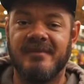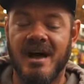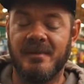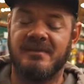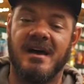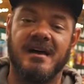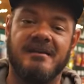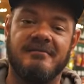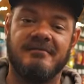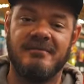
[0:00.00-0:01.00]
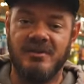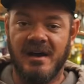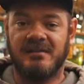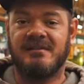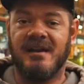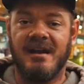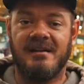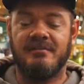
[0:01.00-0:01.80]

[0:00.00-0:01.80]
I'm excited, you guys excited?